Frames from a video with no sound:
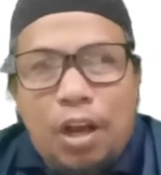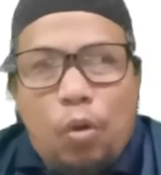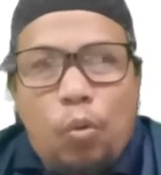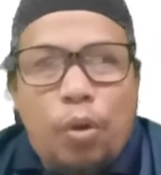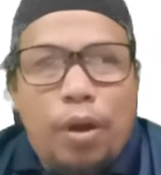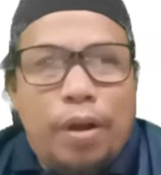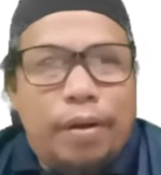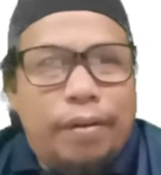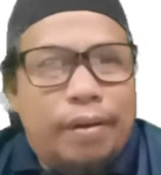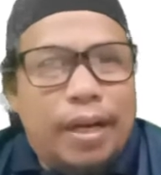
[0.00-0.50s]

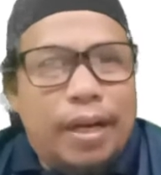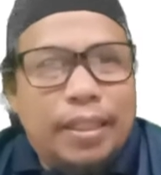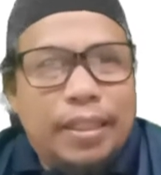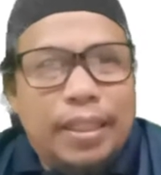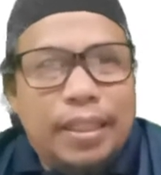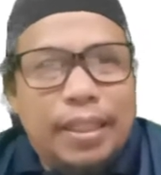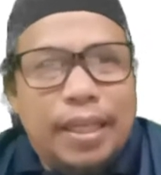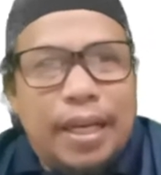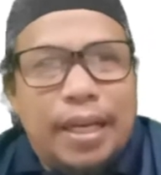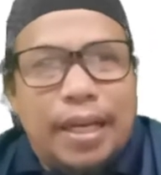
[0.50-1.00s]
When
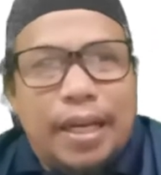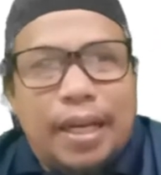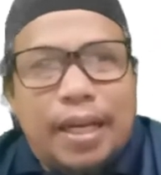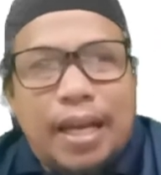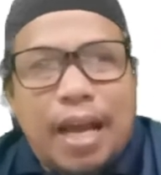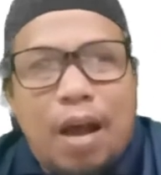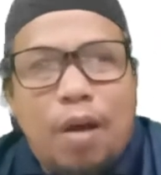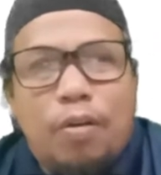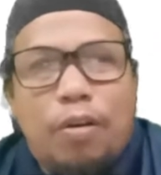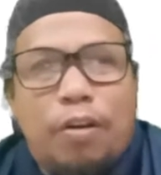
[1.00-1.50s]
writing an
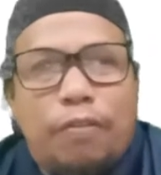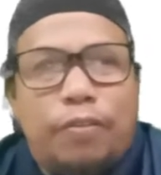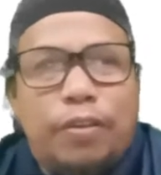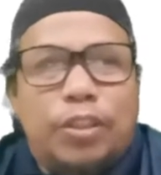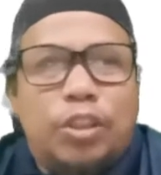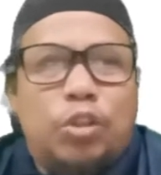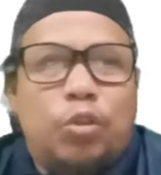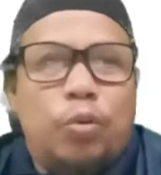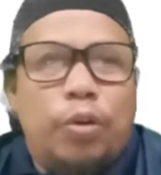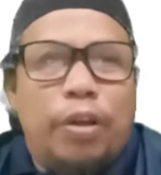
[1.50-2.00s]
account of a
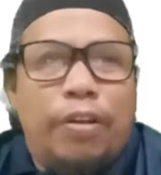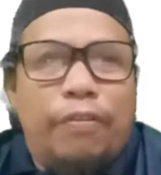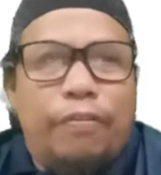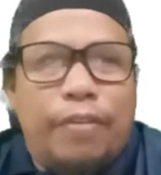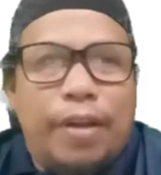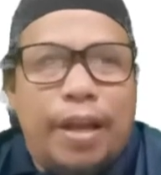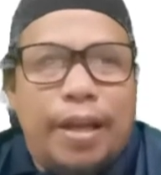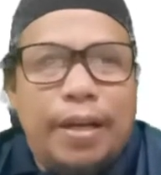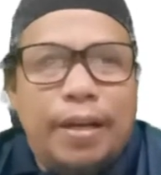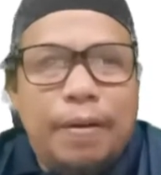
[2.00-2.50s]
true
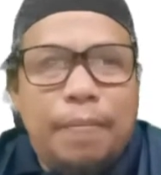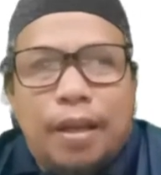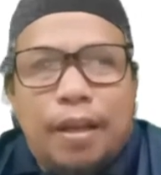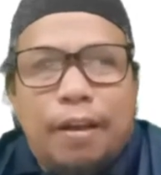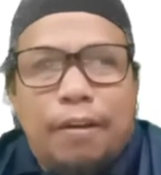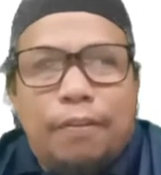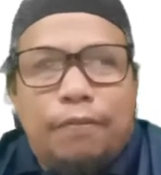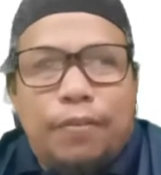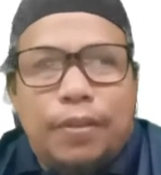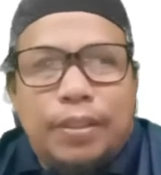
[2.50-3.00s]
event,
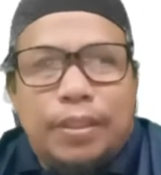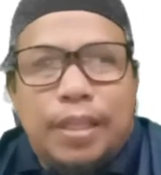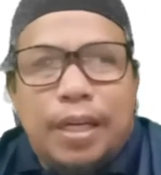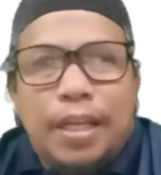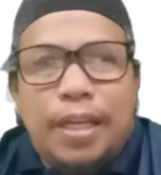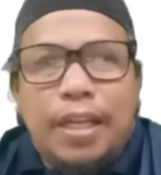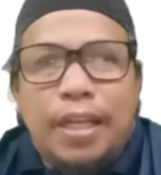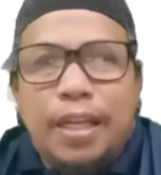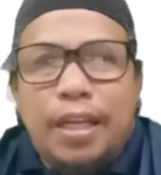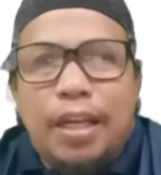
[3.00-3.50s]

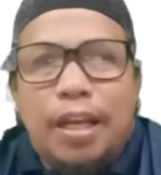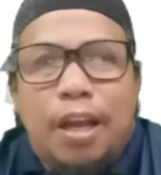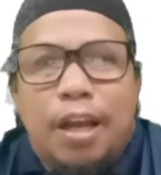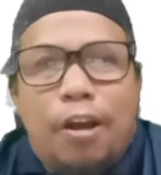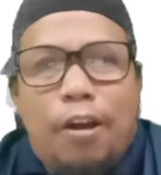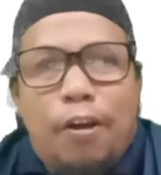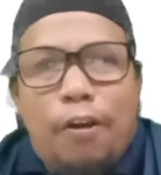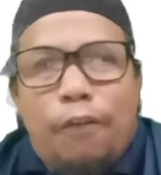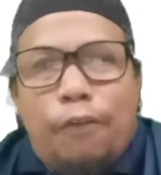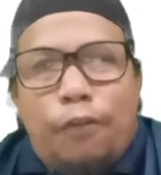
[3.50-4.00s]
firstly,
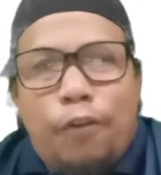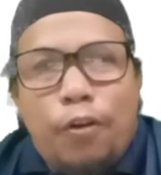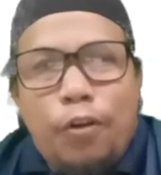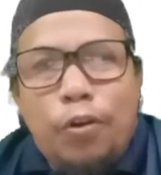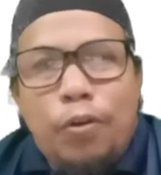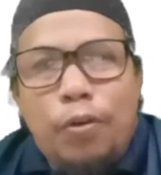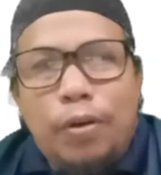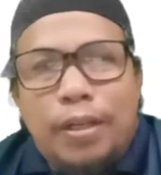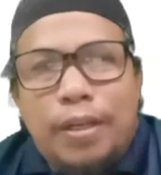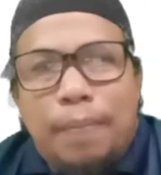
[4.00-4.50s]

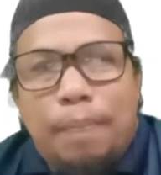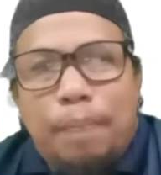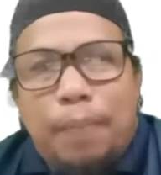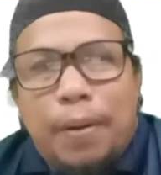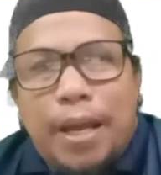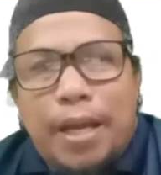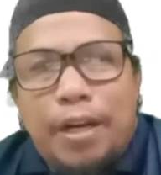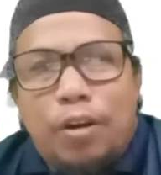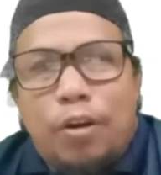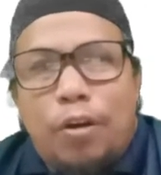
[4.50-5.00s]
follow the
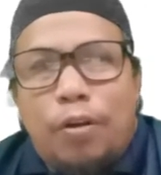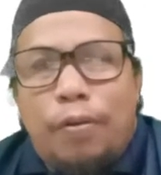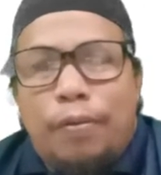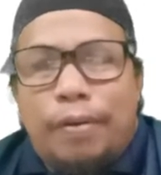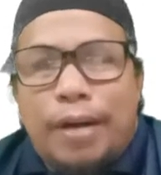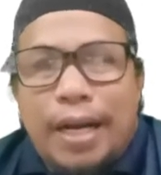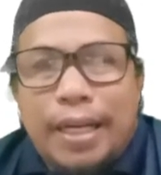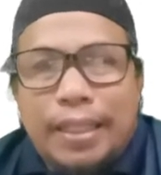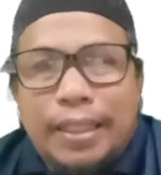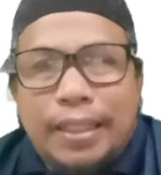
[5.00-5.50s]
plan on
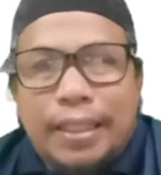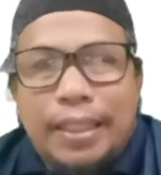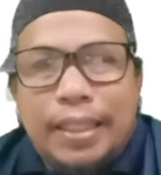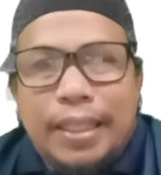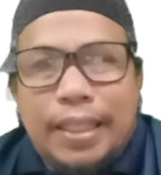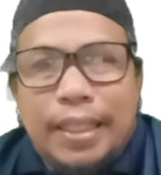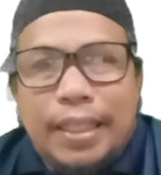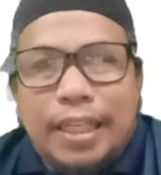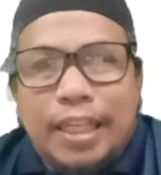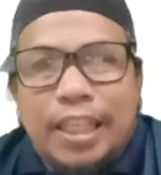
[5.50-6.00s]

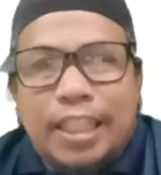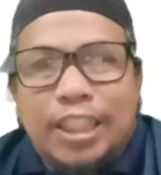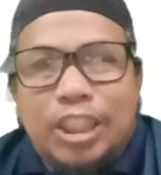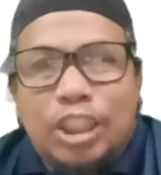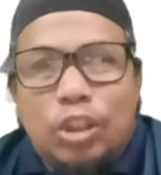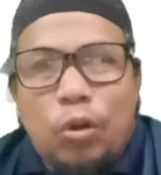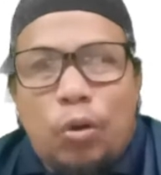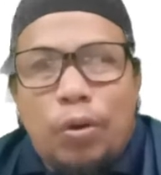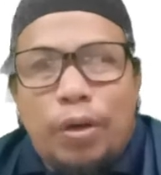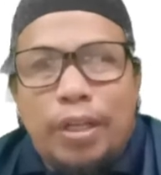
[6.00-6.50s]
writing a
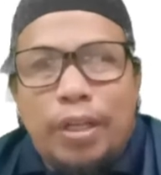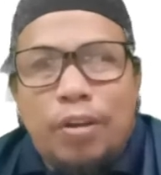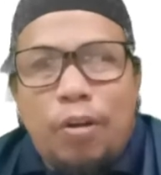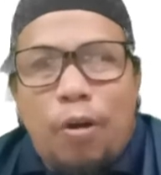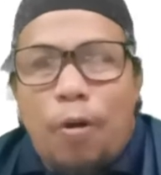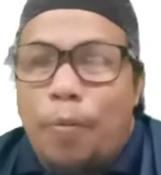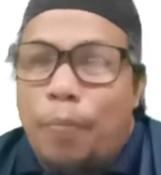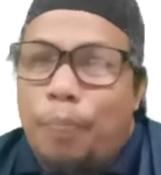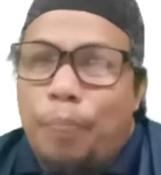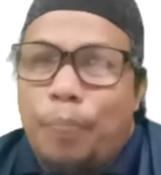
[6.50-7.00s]
story
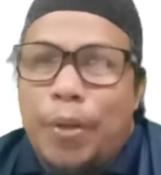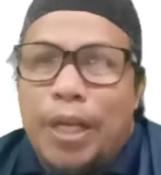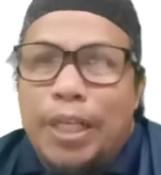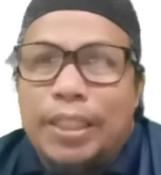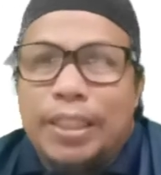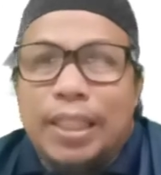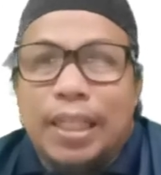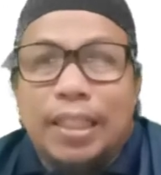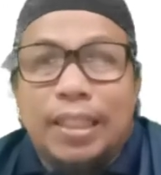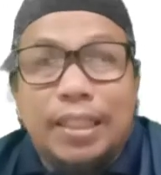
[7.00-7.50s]
on
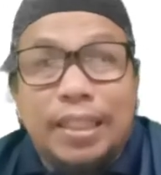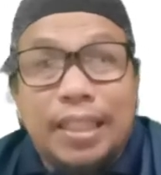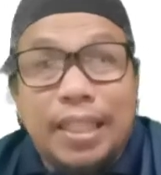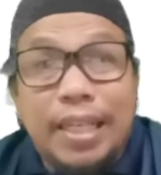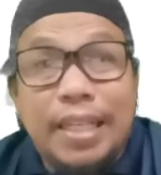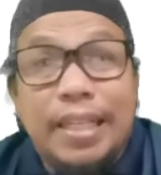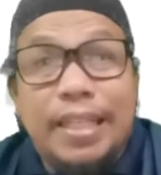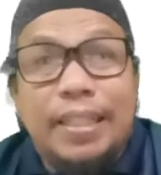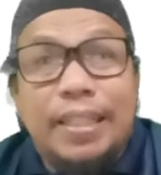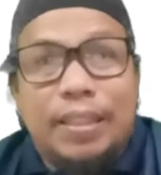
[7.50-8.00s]
page
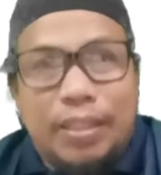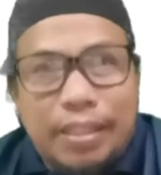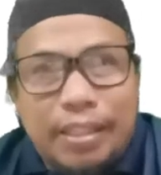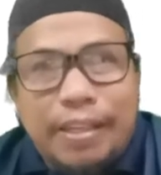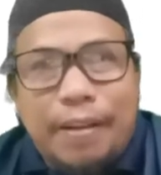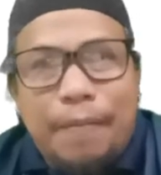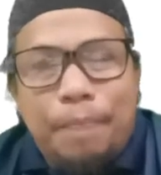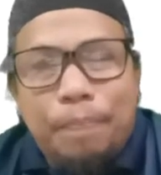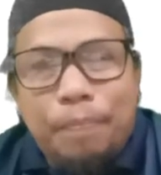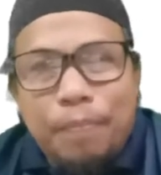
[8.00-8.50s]

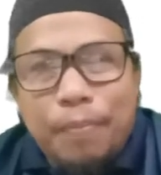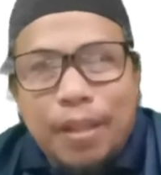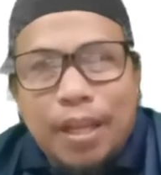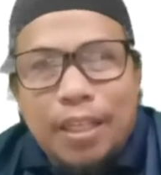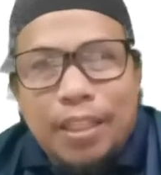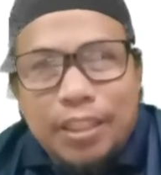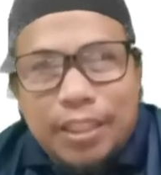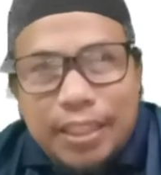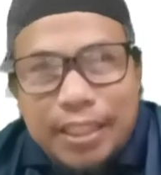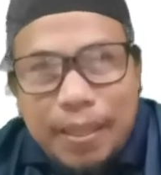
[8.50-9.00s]

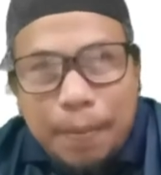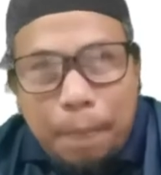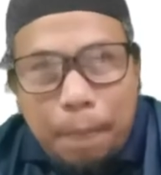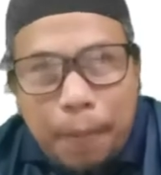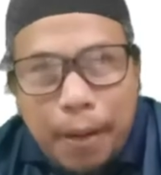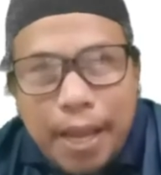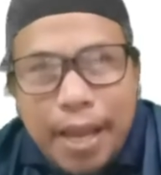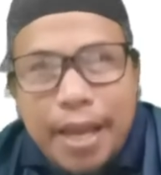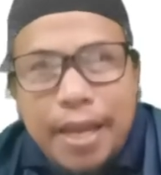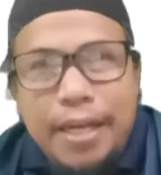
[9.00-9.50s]
33. The
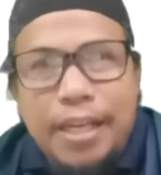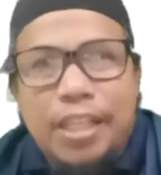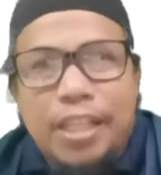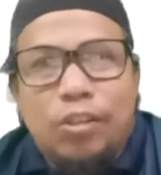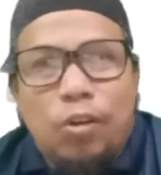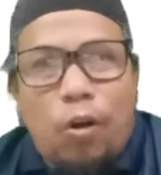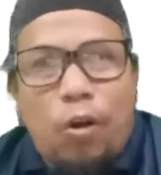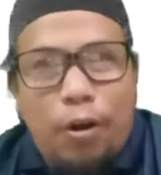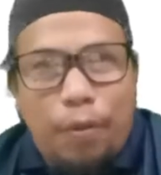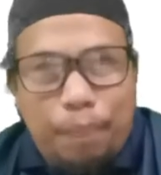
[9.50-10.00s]
plan
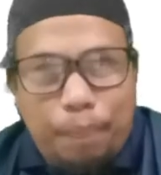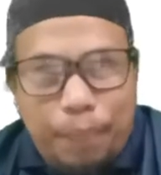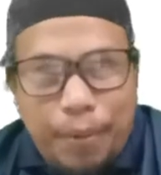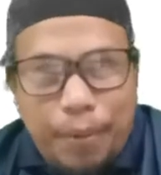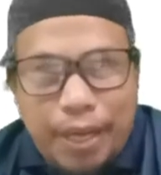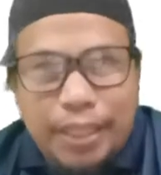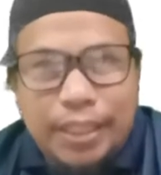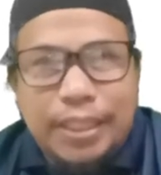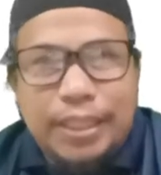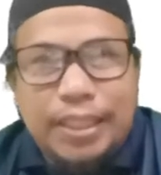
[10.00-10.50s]
is on
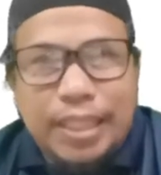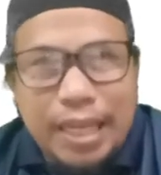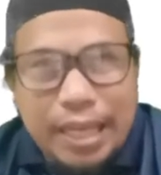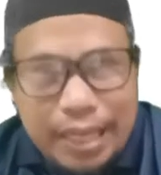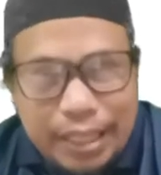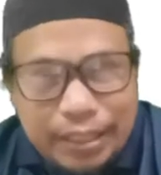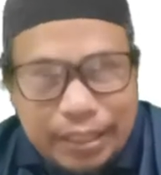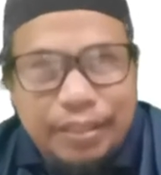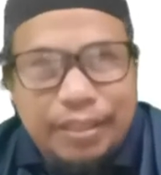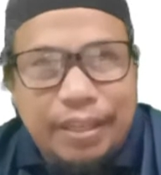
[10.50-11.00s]
page
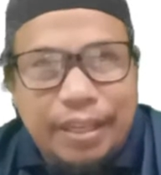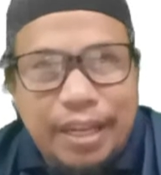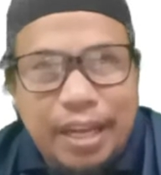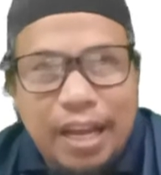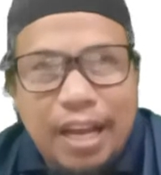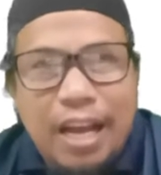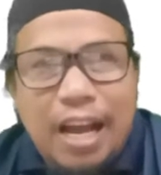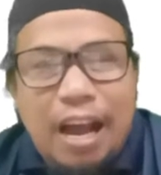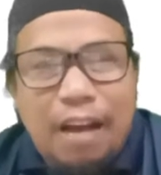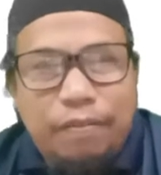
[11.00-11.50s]

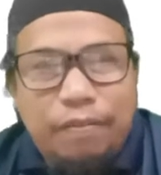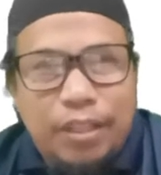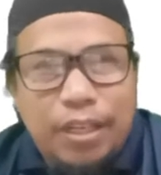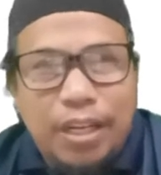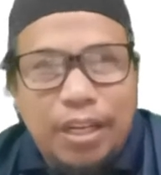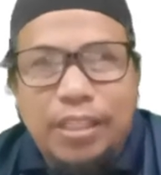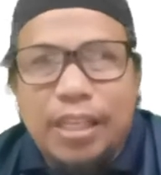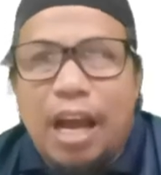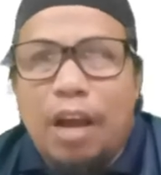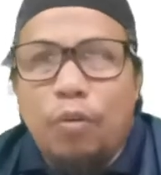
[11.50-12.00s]
33. After
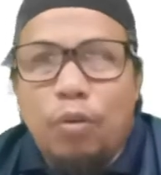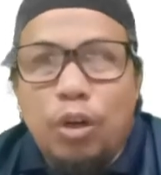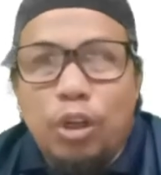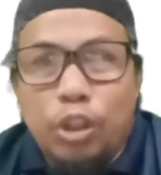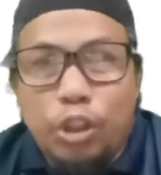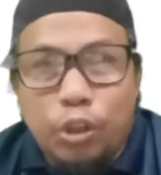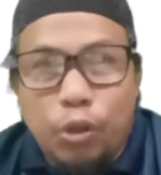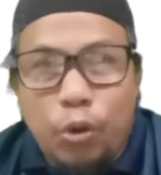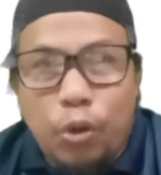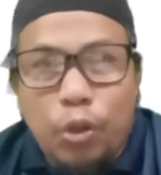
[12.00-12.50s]
this, I will
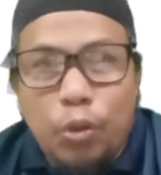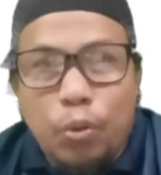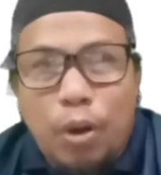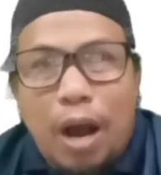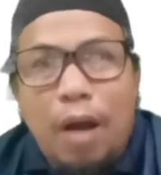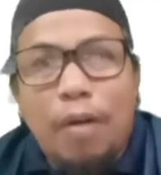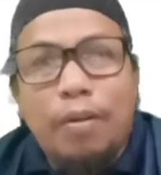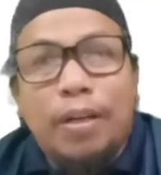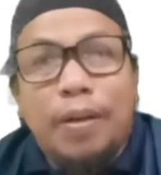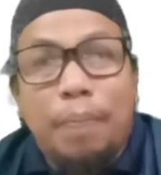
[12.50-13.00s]
show you
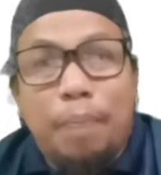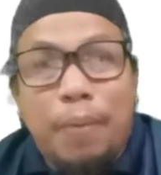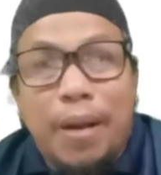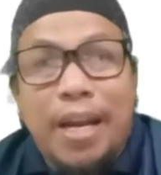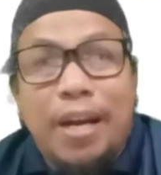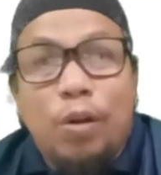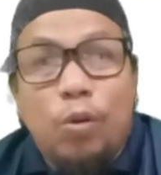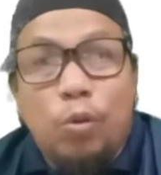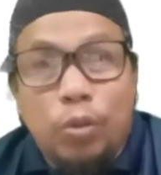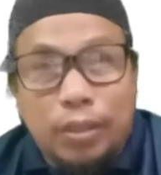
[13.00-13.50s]
how the
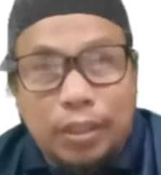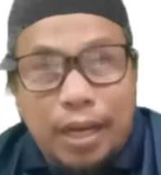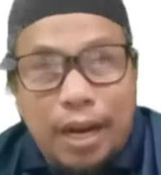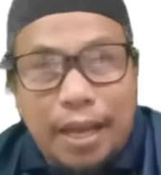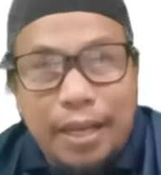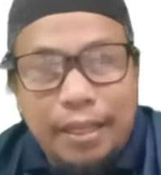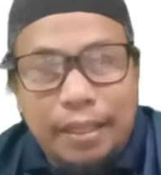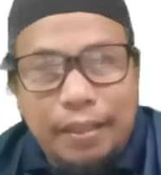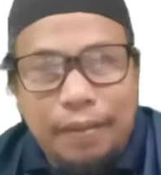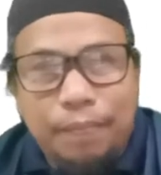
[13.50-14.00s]
plan looks
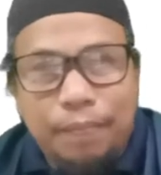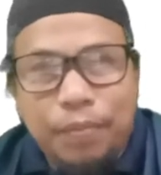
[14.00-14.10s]
like.